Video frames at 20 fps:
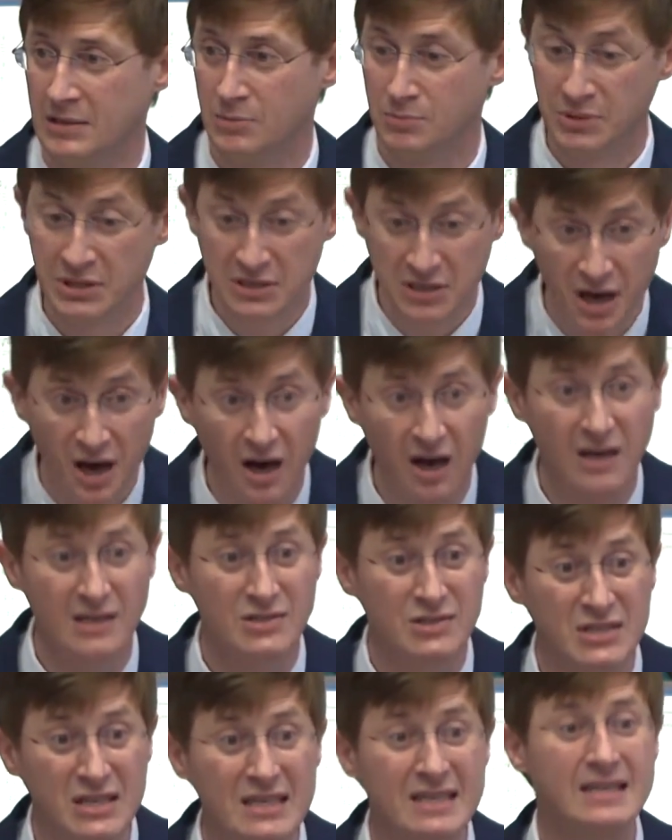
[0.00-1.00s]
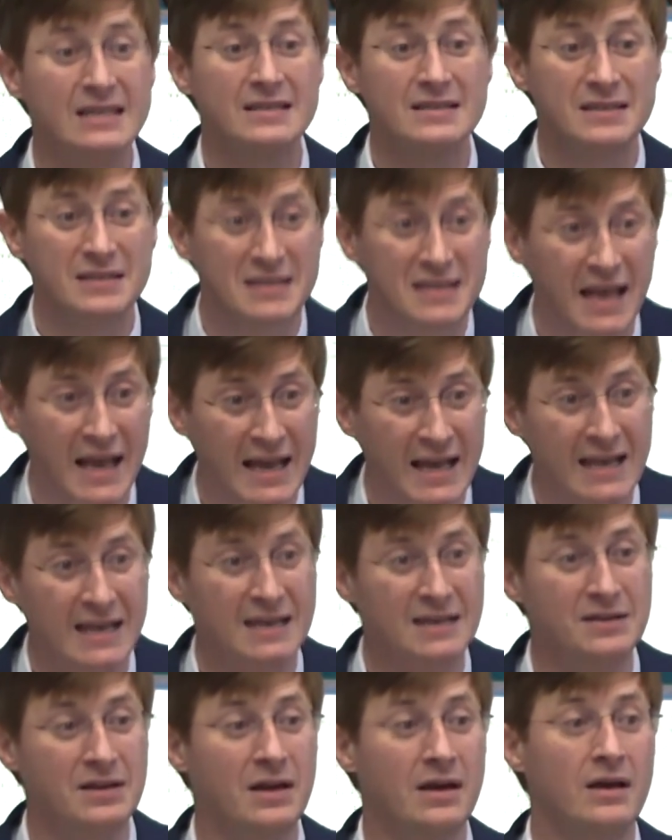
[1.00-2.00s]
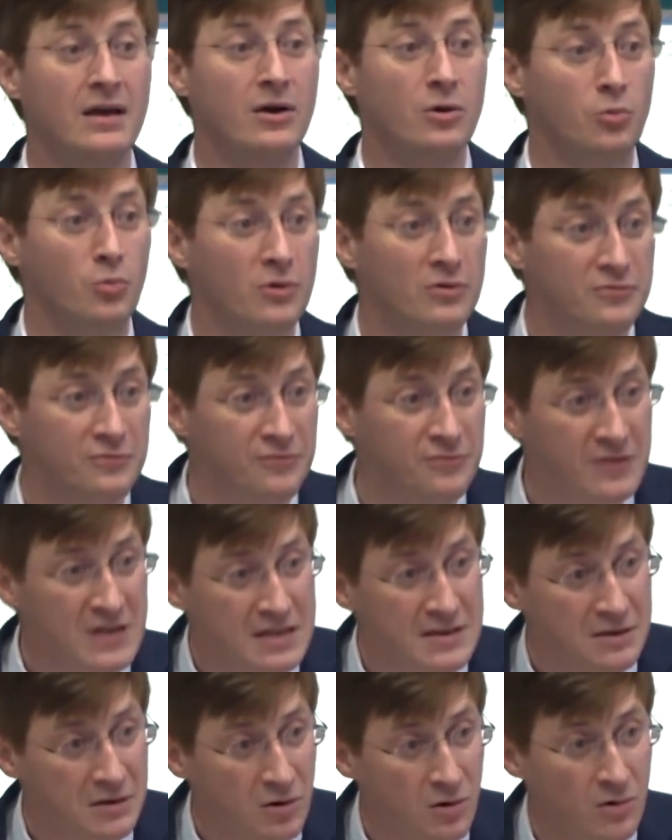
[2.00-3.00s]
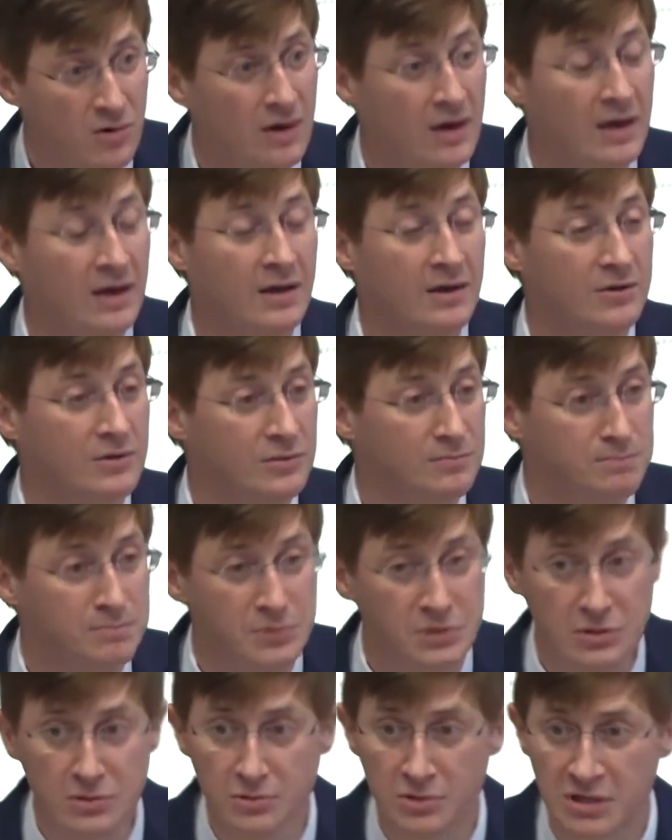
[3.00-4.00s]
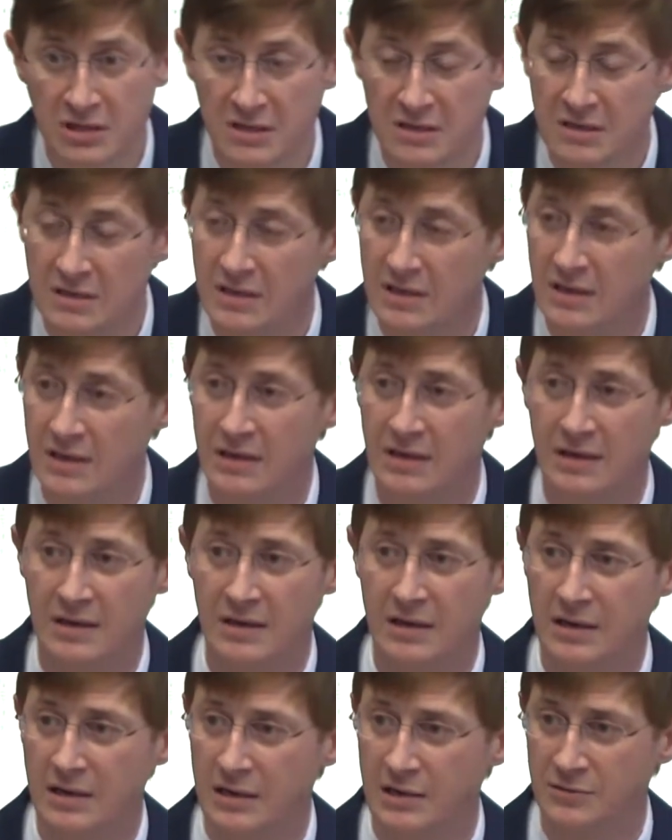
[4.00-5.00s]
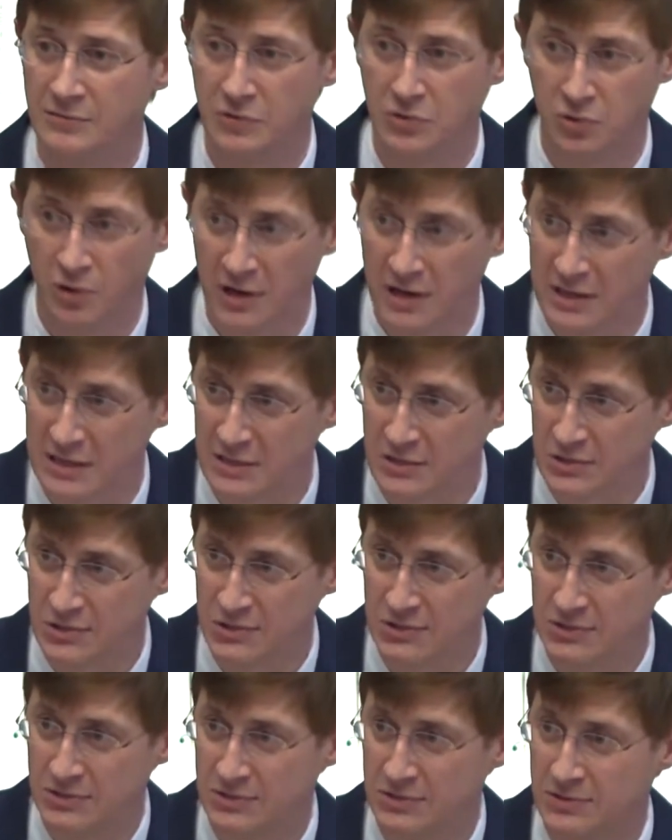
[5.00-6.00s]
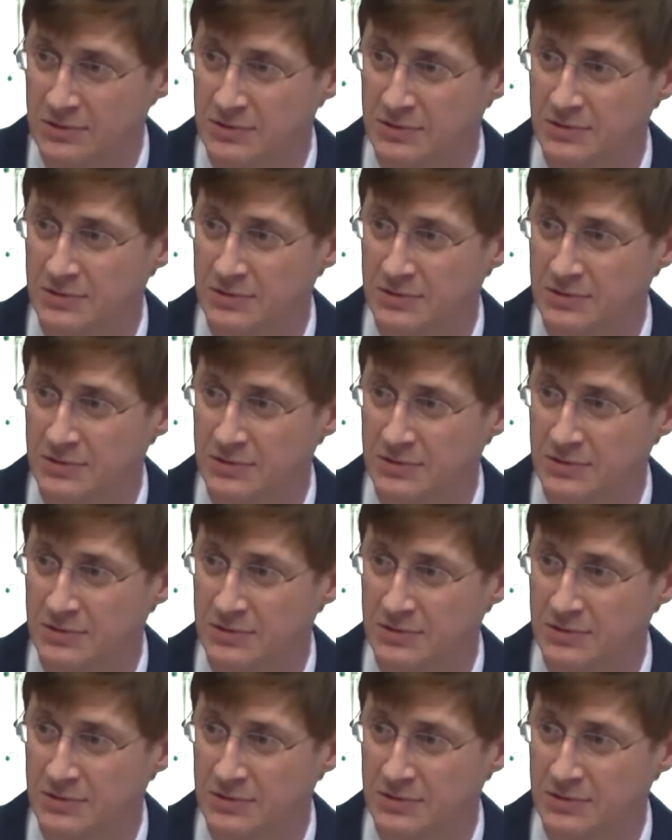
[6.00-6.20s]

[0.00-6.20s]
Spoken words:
because it can reveal the beauty of grace,